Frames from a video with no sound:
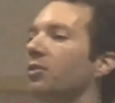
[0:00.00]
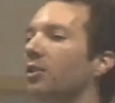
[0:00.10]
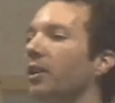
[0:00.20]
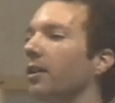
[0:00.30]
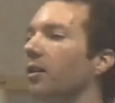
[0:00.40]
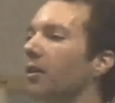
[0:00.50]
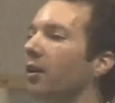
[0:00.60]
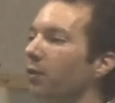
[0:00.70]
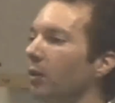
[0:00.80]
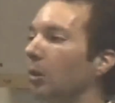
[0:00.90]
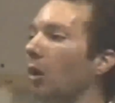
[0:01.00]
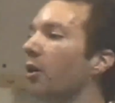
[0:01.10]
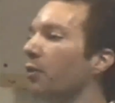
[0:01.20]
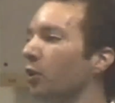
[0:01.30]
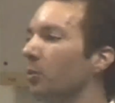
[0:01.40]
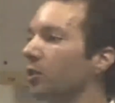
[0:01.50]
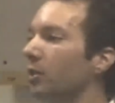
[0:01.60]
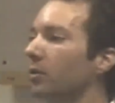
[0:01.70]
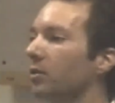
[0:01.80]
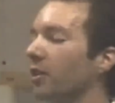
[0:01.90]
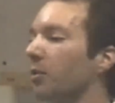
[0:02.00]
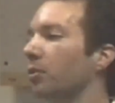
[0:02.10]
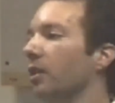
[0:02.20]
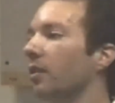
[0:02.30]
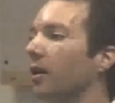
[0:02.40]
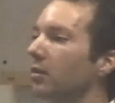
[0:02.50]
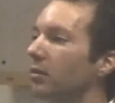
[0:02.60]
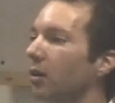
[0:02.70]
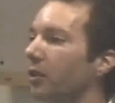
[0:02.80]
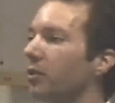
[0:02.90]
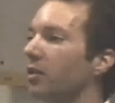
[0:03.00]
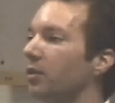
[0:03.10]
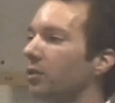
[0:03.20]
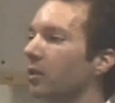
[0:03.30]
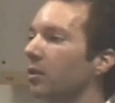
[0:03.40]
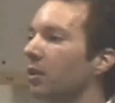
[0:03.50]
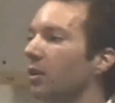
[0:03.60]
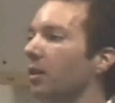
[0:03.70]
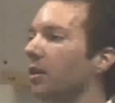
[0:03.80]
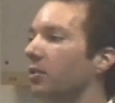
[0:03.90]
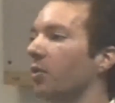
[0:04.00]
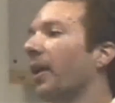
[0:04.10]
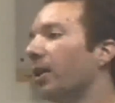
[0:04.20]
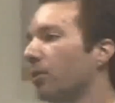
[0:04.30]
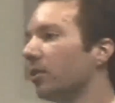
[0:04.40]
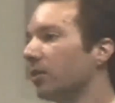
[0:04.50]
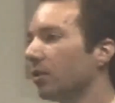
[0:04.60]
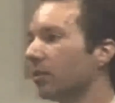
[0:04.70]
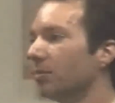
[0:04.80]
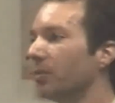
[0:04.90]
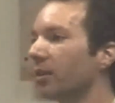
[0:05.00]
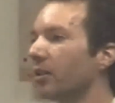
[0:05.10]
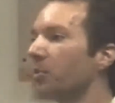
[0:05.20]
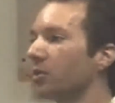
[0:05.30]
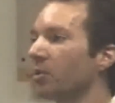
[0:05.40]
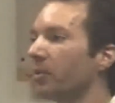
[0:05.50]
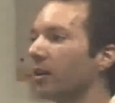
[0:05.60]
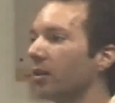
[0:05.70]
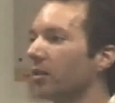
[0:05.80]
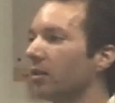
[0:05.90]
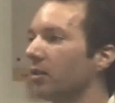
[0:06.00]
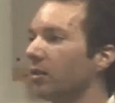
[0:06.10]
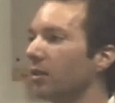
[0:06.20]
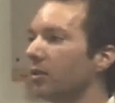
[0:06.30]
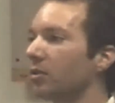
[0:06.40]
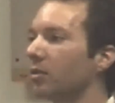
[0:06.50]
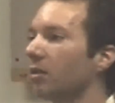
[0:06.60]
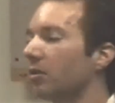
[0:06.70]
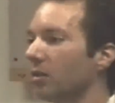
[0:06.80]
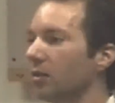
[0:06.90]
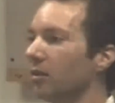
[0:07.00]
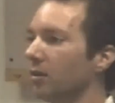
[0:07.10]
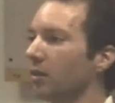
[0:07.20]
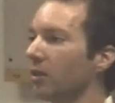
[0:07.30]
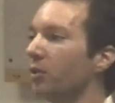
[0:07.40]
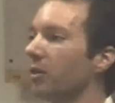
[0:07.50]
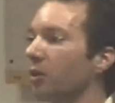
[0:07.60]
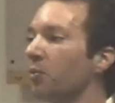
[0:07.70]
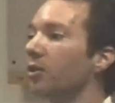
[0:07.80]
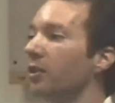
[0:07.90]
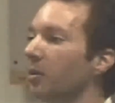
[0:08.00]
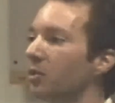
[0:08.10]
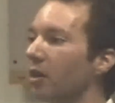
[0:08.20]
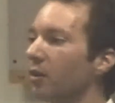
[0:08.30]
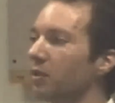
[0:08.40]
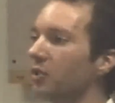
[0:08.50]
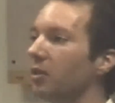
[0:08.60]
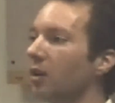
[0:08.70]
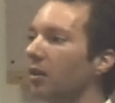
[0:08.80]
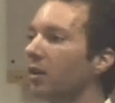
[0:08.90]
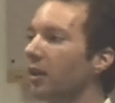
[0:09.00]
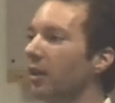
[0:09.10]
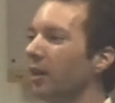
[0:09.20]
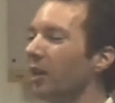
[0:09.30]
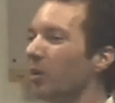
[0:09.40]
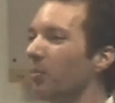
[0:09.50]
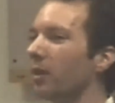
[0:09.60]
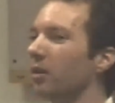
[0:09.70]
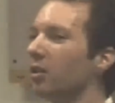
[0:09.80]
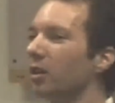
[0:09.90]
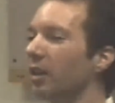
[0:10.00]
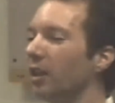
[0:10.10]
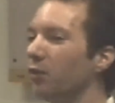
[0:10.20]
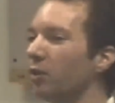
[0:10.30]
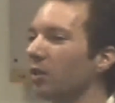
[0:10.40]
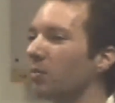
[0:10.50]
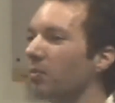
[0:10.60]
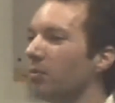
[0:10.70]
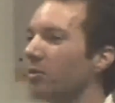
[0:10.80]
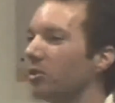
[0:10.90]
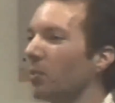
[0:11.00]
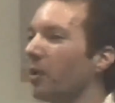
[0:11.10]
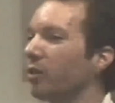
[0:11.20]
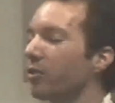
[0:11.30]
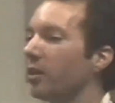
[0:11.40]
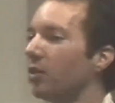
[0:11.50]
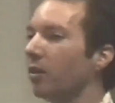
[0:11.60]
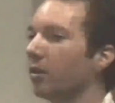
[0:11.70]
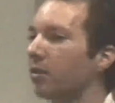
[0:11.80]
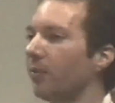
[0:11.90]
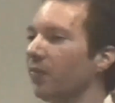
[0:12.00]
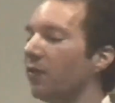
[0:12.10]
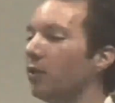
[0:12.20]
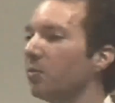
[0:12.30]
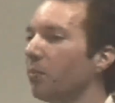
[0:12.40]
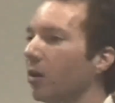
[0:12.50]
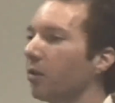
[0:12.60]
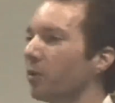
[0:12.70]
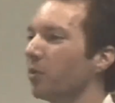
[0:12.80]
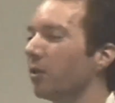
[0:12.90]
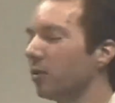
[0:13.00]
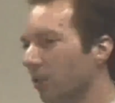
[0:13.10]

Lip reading: to take a long film sequence and play that on your TV screen is the bad way to make a game cinematic. It's a computer game is not a VCR, but if you can somehow if you can borrow from